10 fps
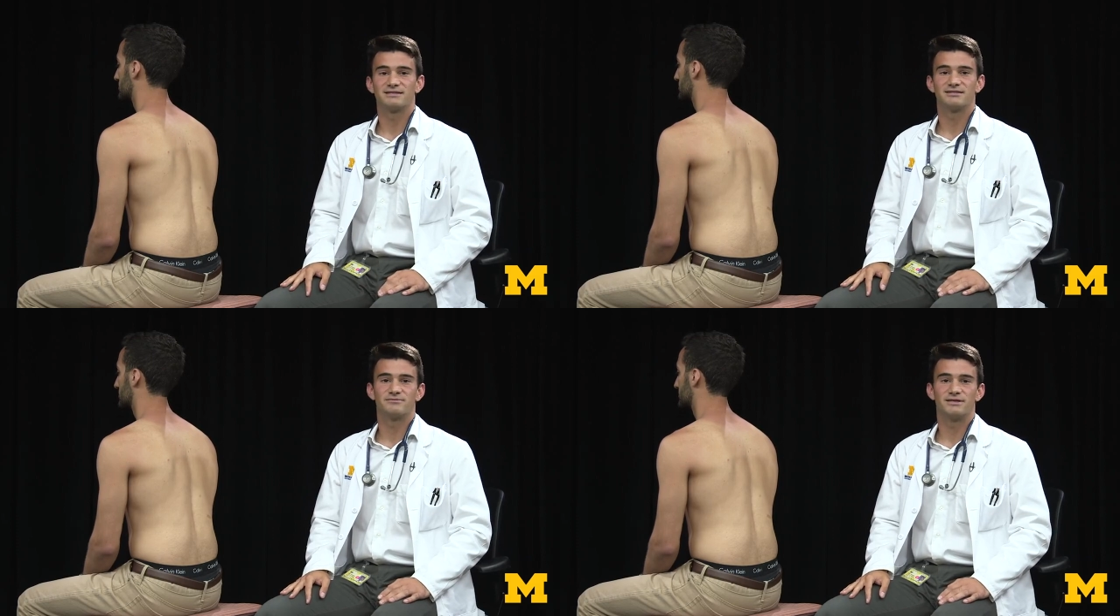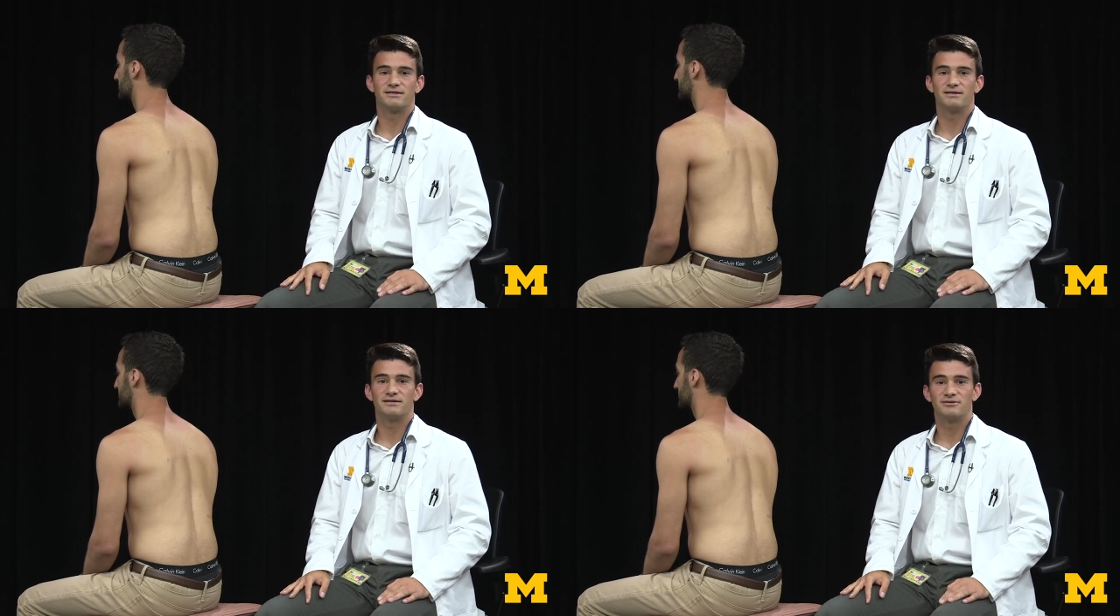this has
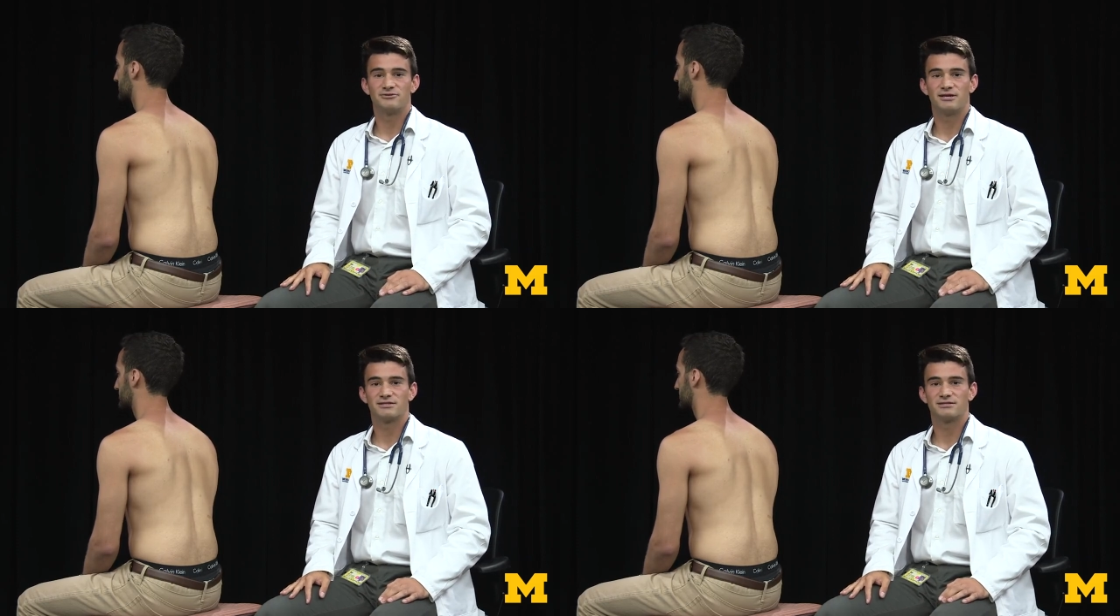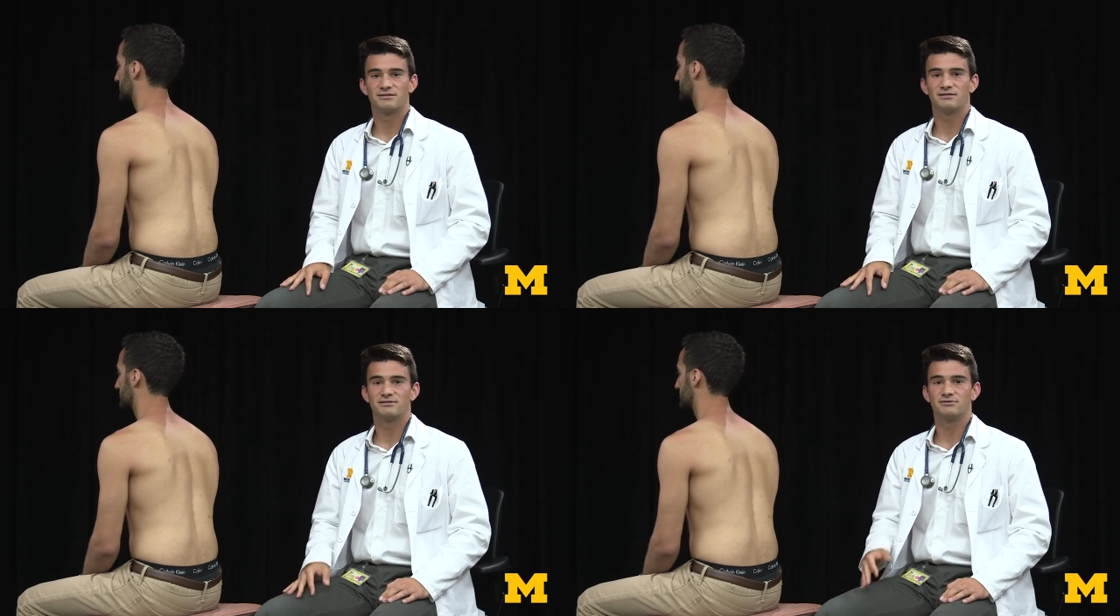been an
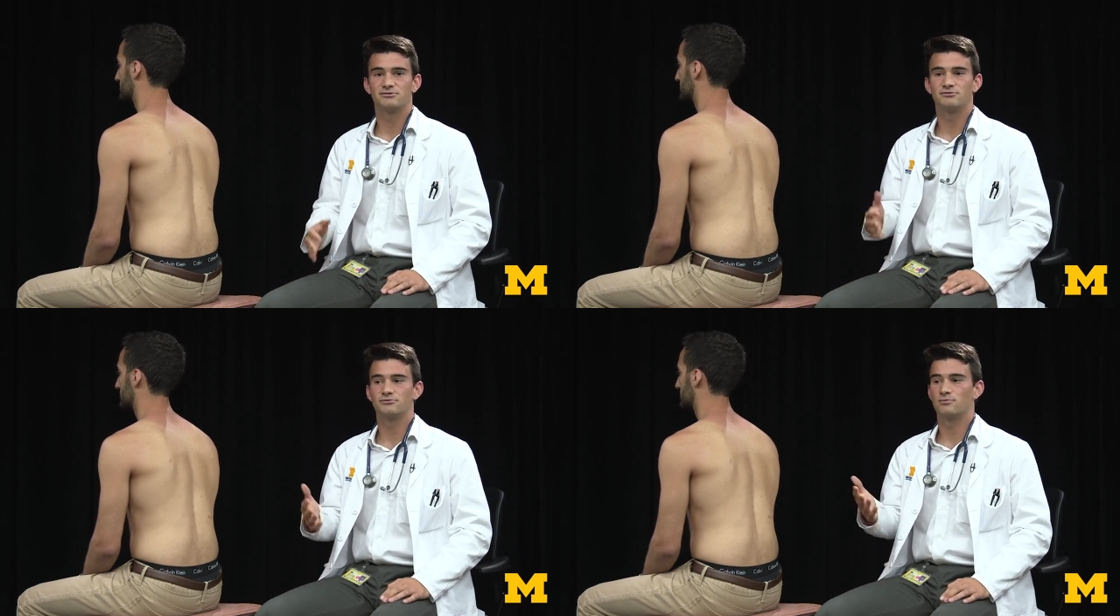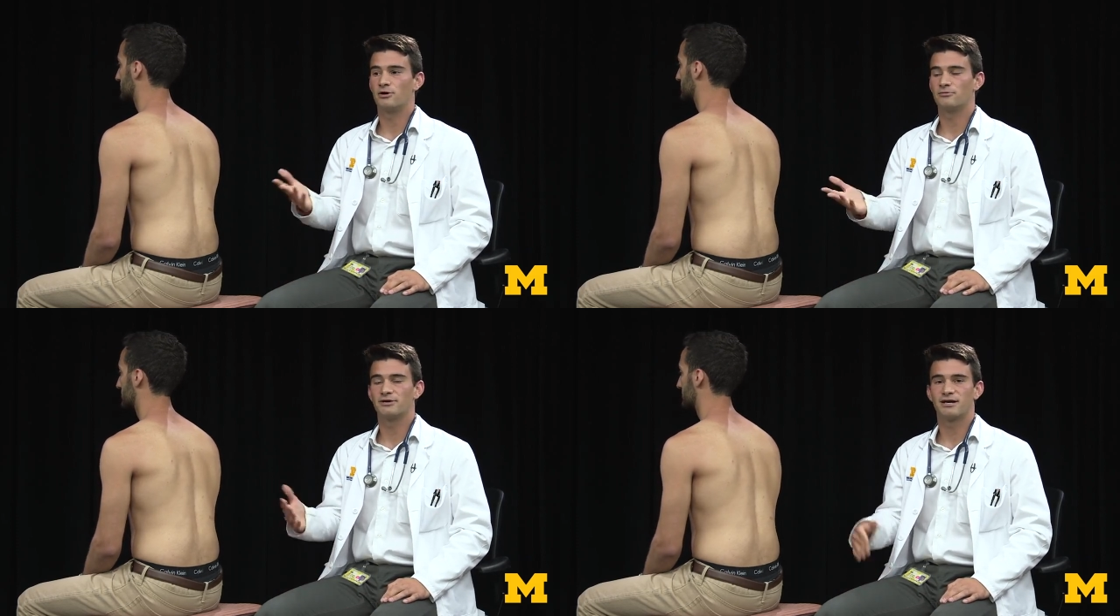introduction into
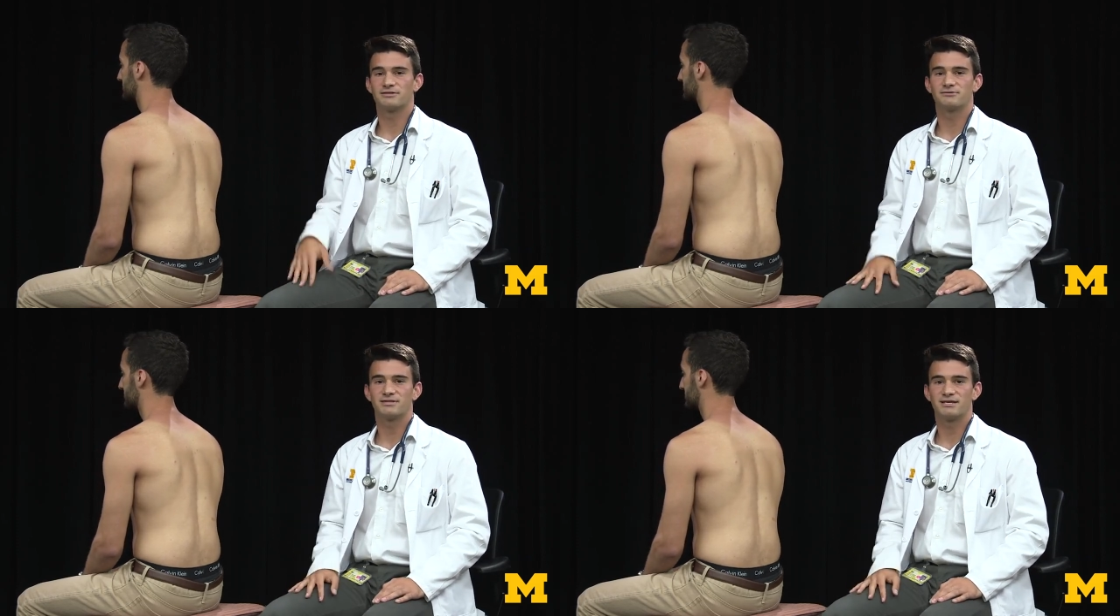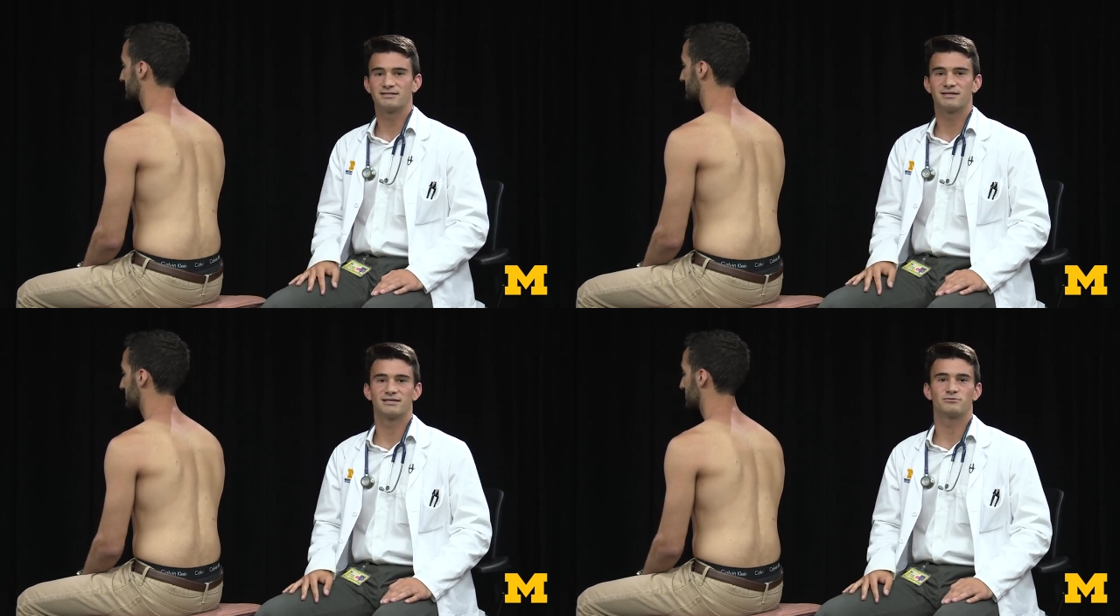pulmonary
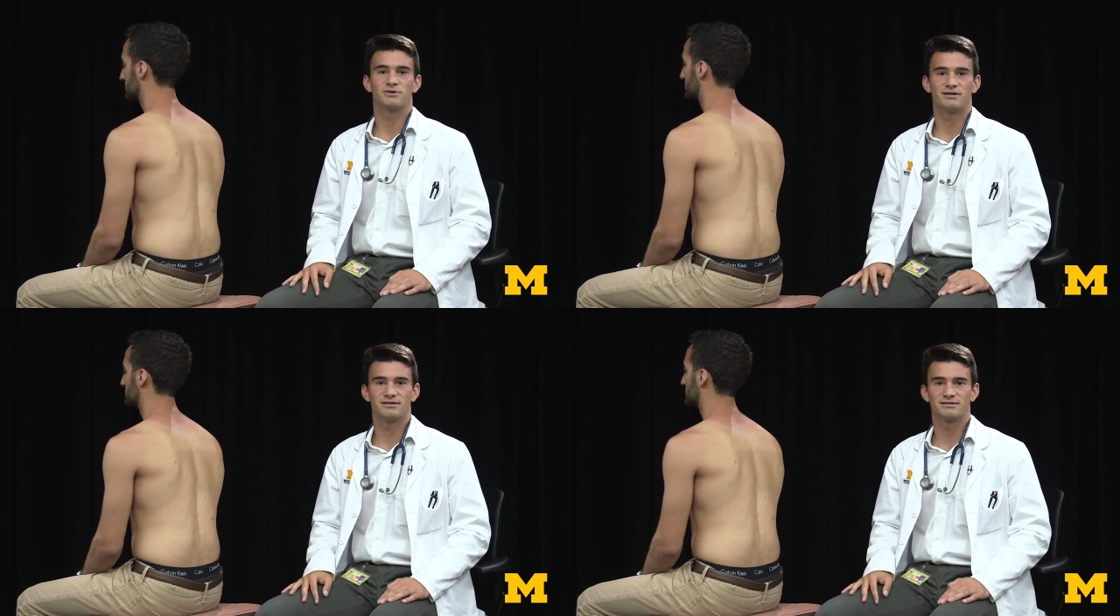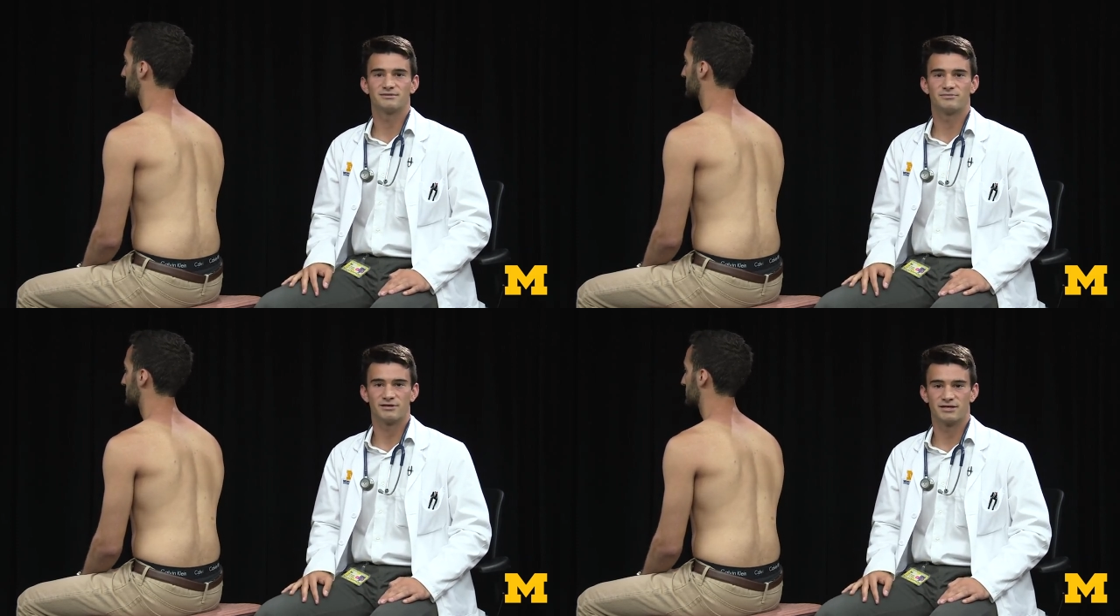auscultation as well
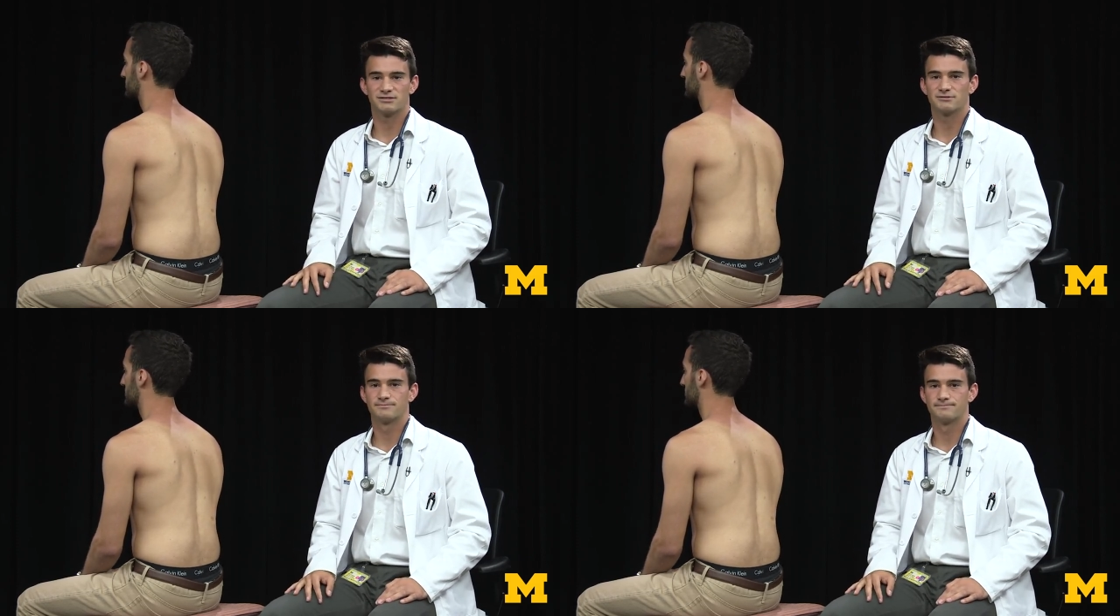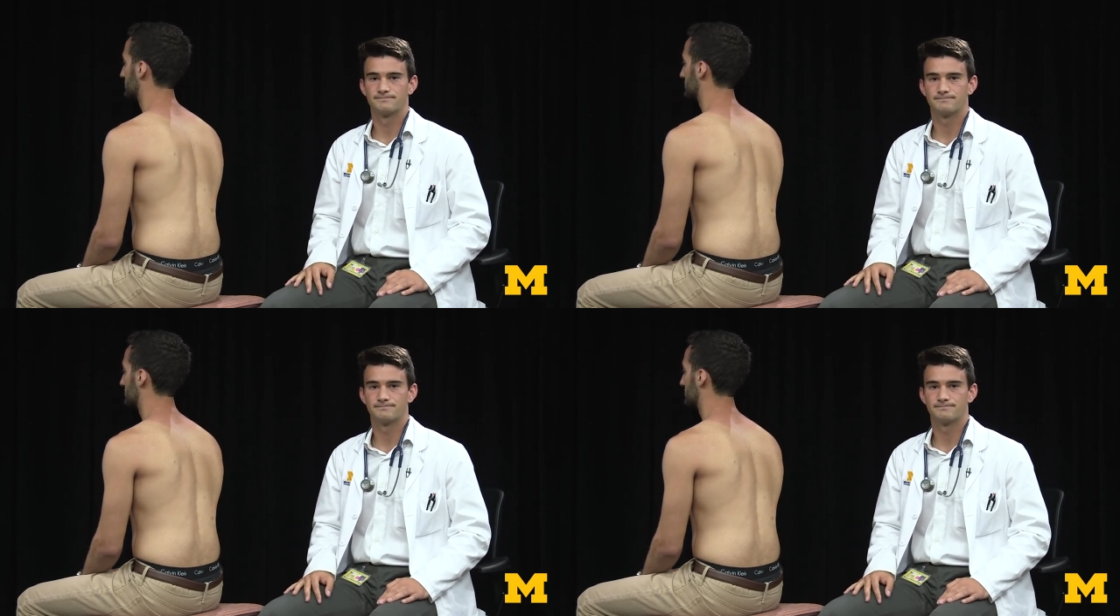as percussion.